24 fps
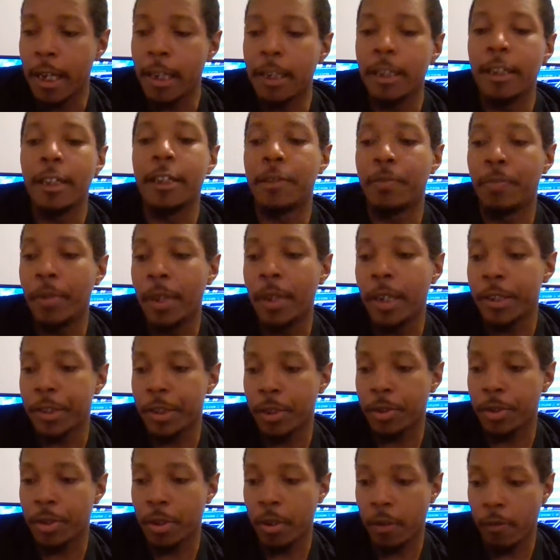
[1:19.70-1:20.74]
in his
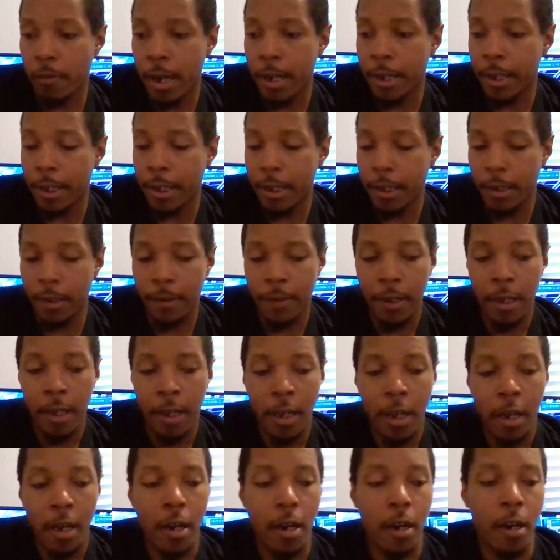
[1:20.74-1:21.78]
business already.
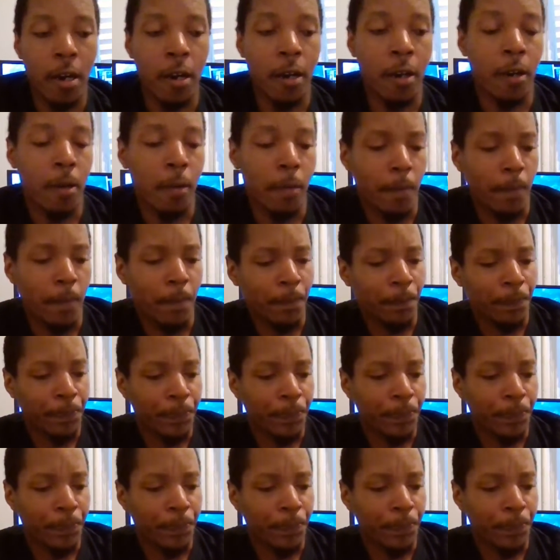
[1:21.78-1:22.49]
I